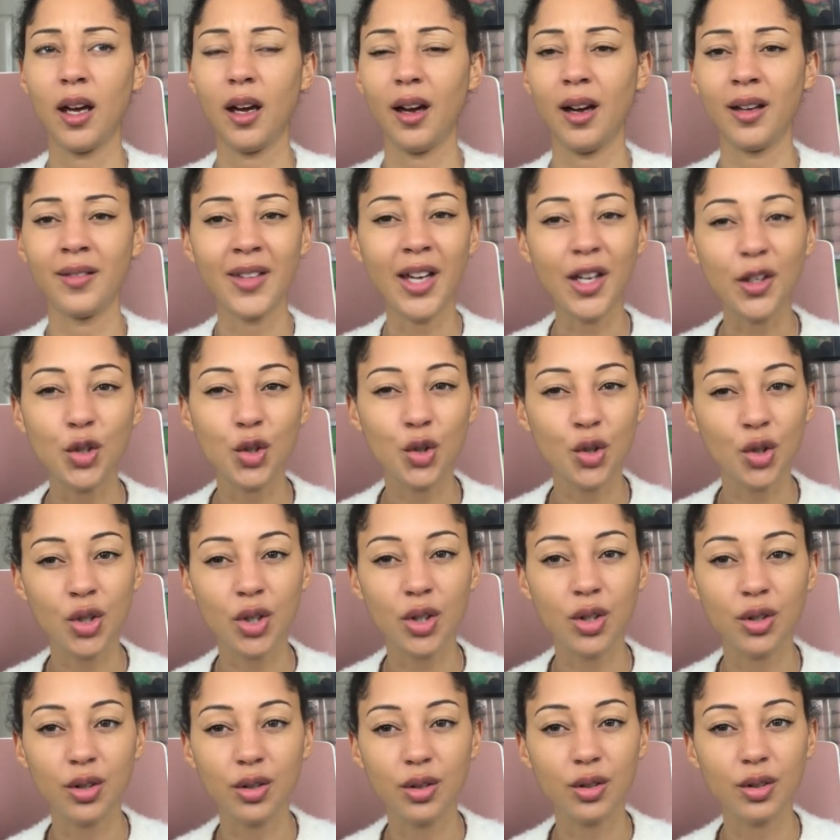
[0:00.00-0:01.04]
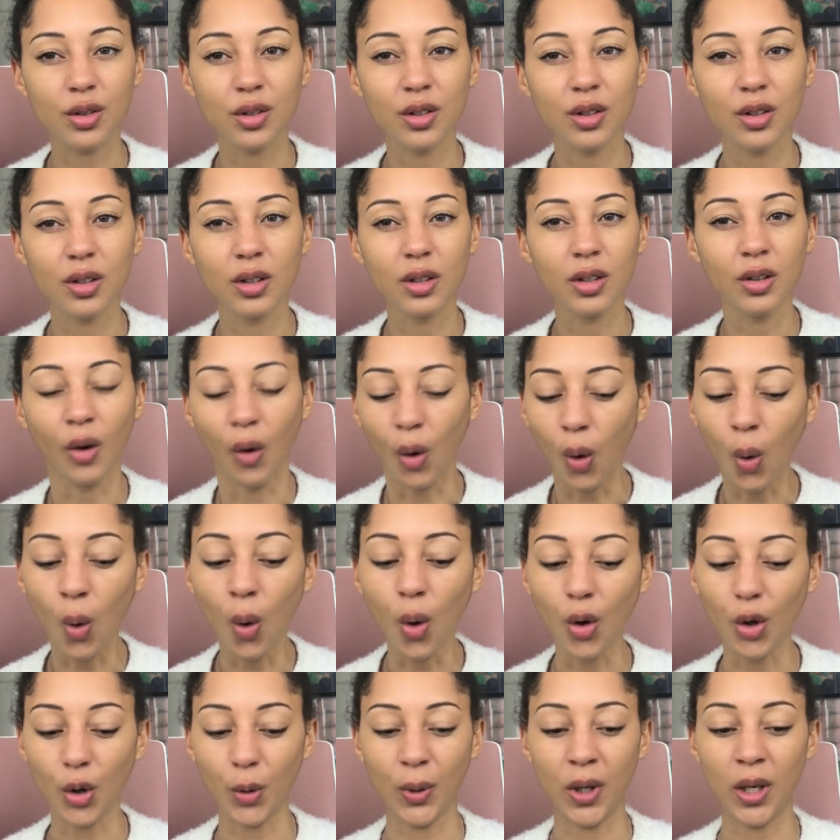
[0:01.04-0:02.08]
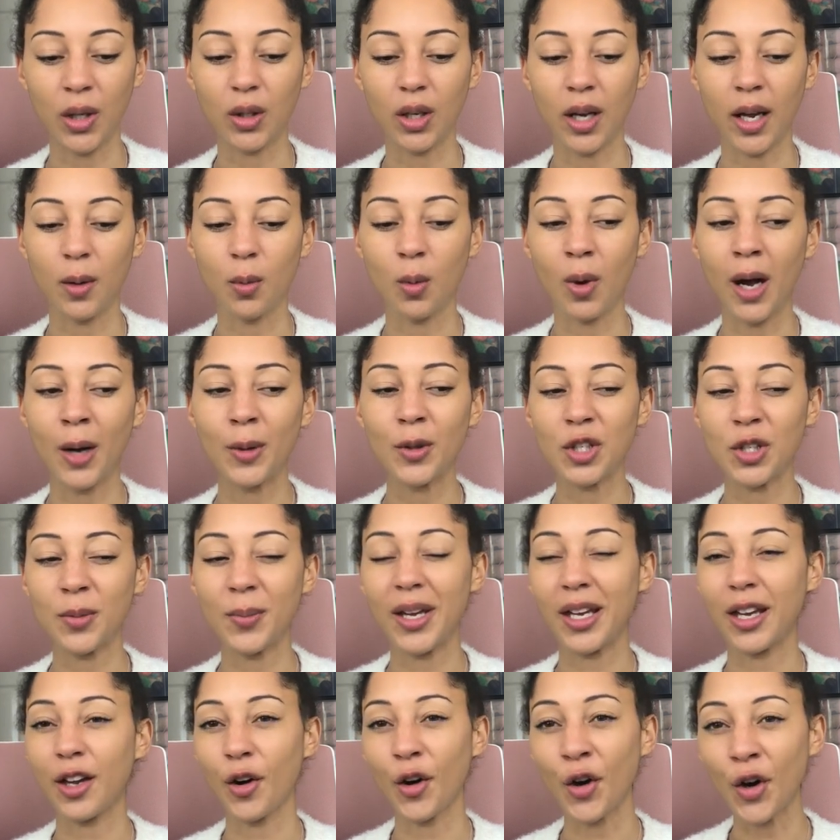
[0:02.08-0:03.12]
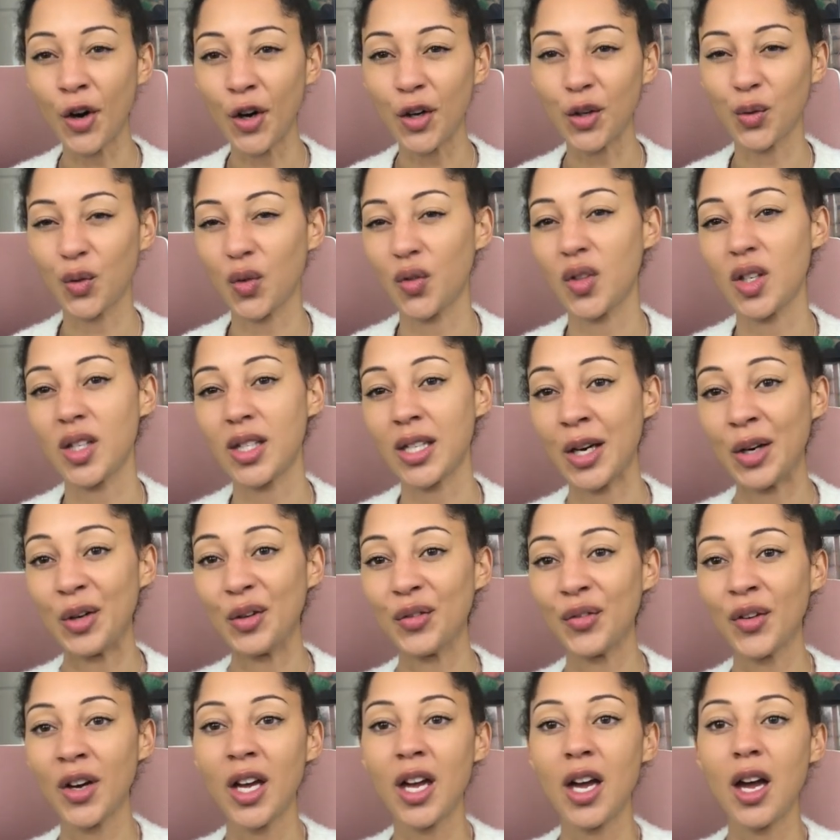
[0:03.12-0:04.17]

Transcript: And that's just awkward. Like, why would you make it harder for yourself?